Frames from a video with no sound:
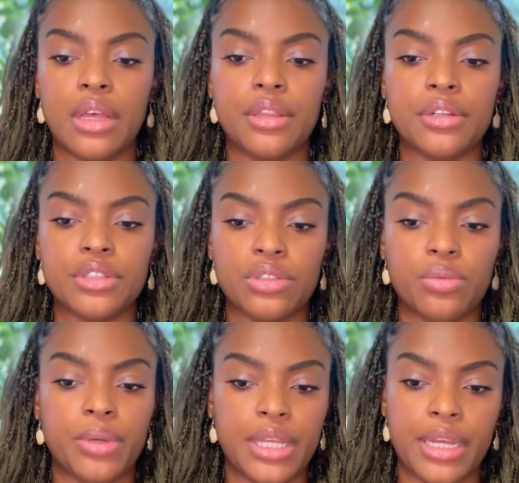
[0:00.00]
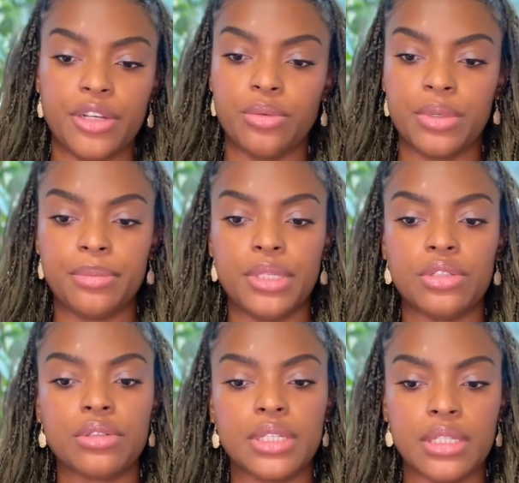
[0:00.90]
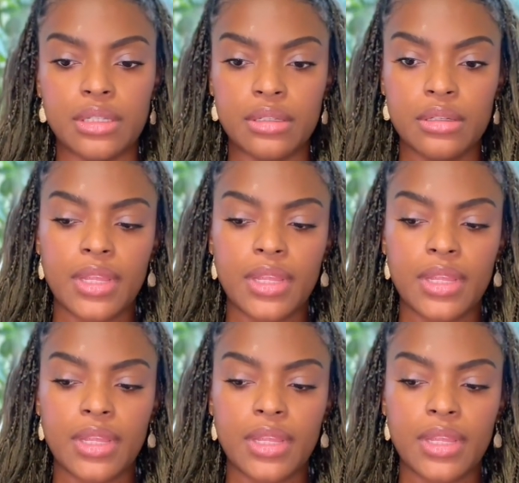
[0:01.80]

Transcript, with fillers: others the way I don't want to be treated.